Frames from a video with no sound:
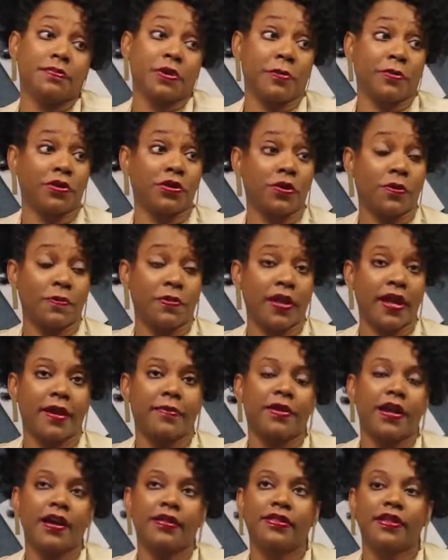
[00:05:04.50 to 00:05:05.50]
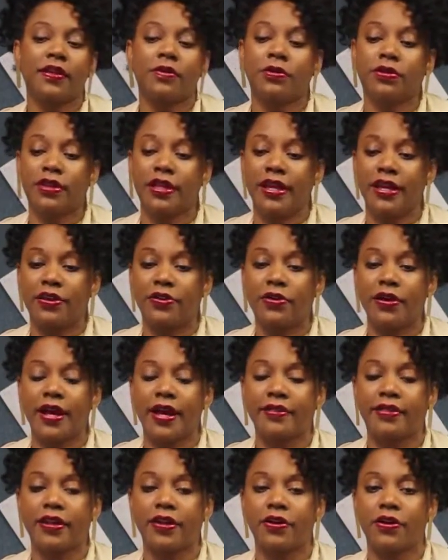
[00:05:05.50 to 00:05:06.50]
people don't play it. But I think with the
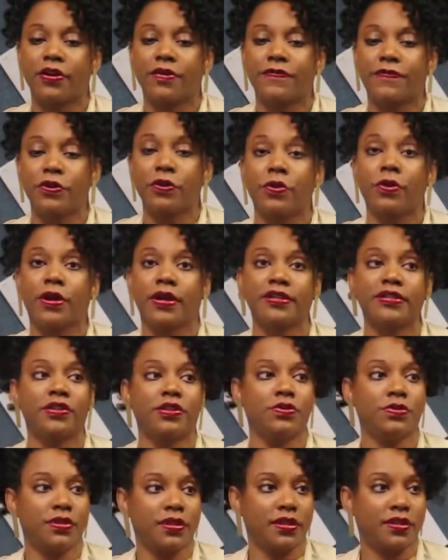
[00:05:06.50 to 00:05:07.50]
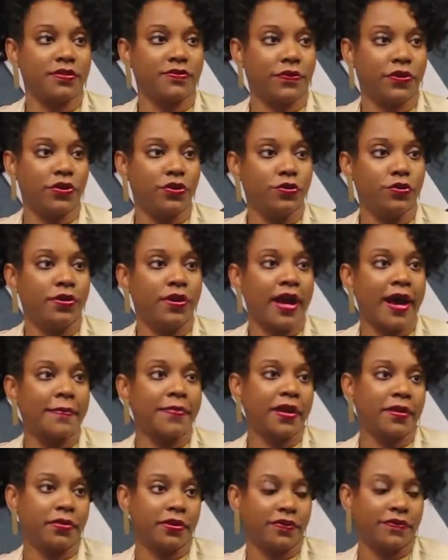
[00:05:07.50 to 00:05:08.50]
internet, there are fewer excuses for you to
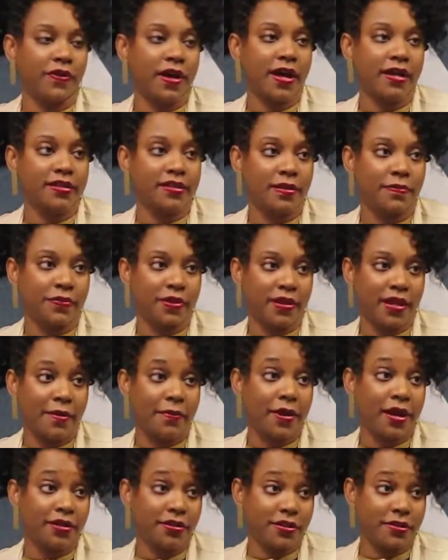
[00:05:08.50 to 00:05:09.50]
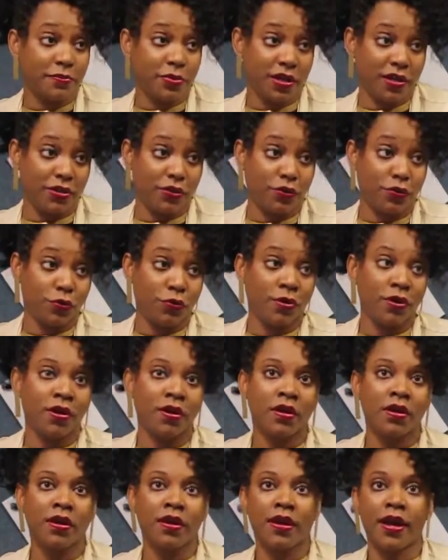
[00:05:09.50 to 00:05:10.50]
not be able to find something. That might just be you
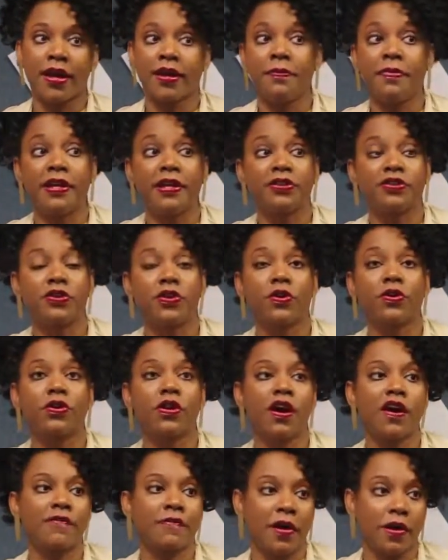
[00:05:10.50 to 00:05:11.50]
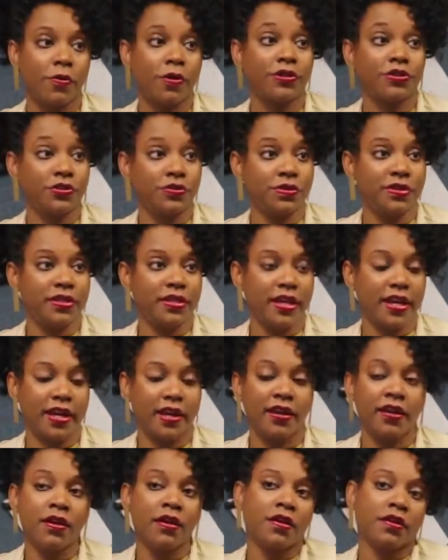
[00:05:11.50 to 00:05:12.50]
kind of being turned off by what you
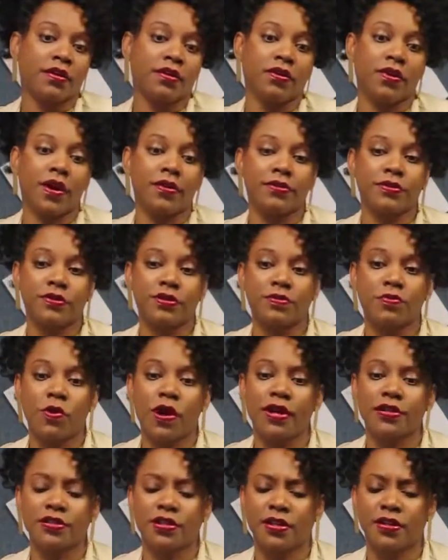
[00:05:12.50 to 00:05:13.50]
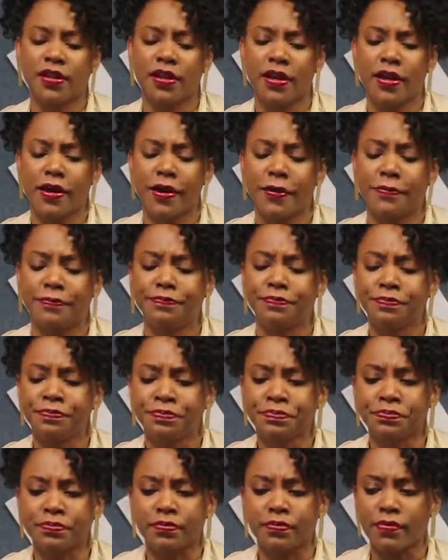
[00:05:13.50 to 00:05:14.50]
see. You know, I was just watching the
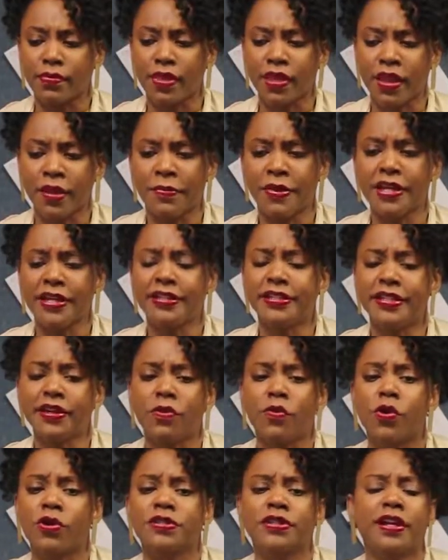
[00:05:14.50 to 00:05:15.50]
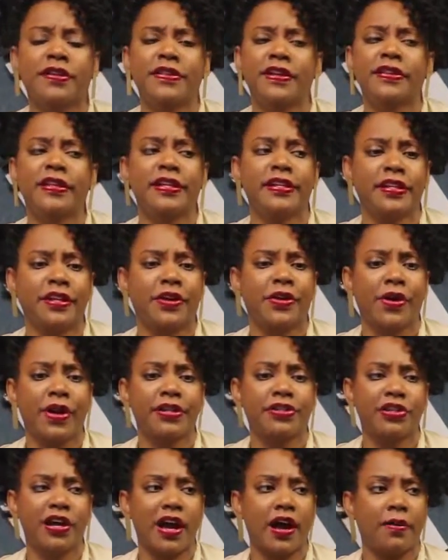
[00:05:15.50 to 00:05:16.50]
BET Awards, and I think they did a
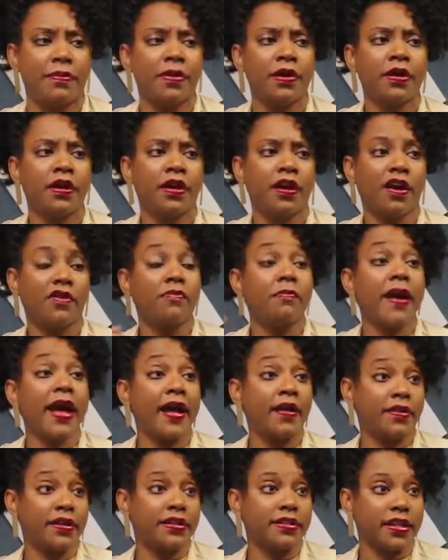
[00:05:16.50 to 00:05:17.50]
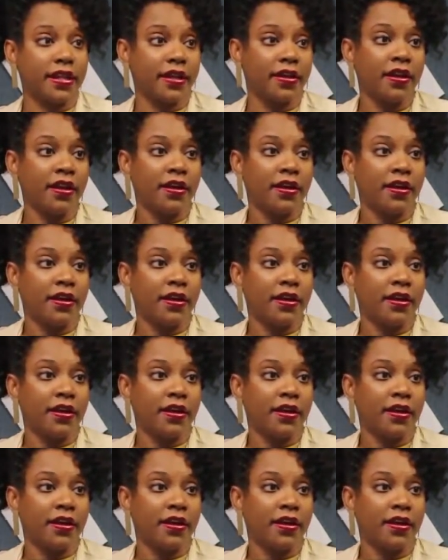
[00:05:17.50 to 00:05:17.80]
great job of balancing.